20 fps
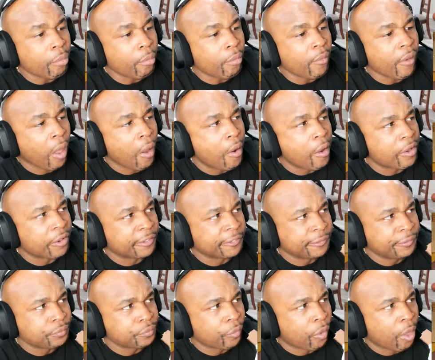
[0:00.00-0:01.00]
What, this?
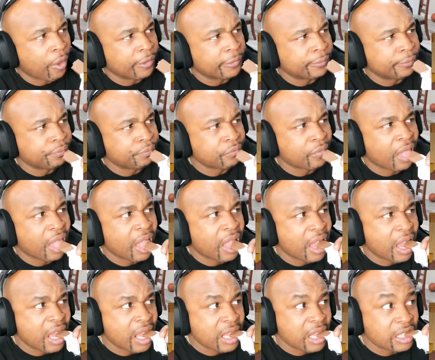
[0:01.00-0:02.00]
No,
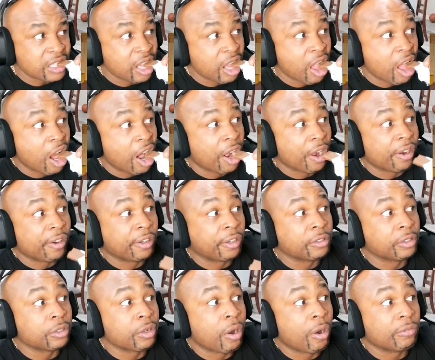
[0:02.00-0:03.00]
I signed us up for the
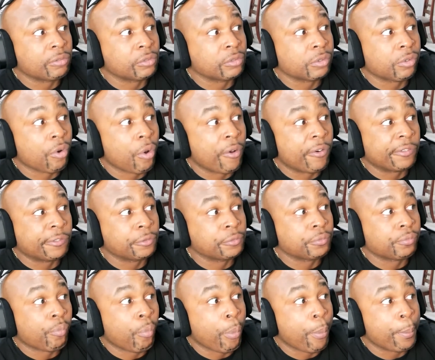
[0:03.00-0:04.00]
couple's Magnum PI
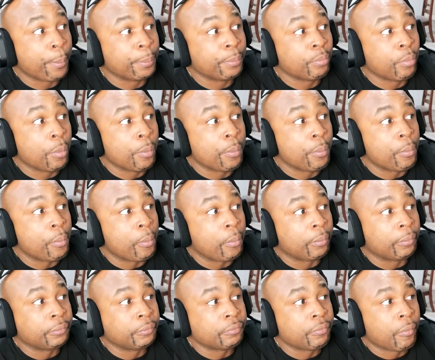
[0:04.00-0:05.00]
class. You're
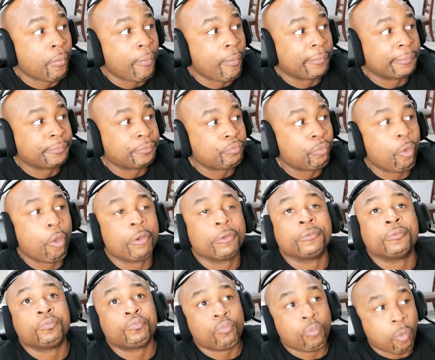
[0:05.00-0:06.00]
Higgins. I
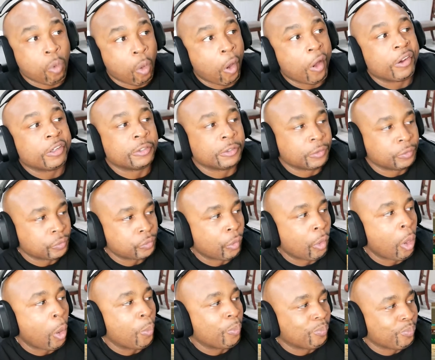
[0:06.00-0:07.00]
saw Bullock's
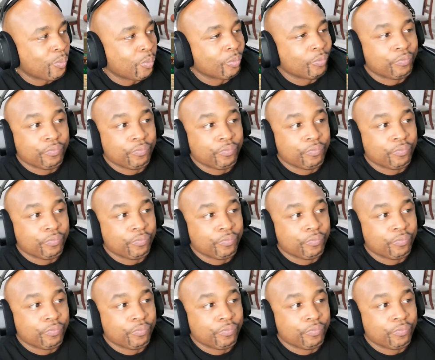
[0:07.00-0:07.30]
text.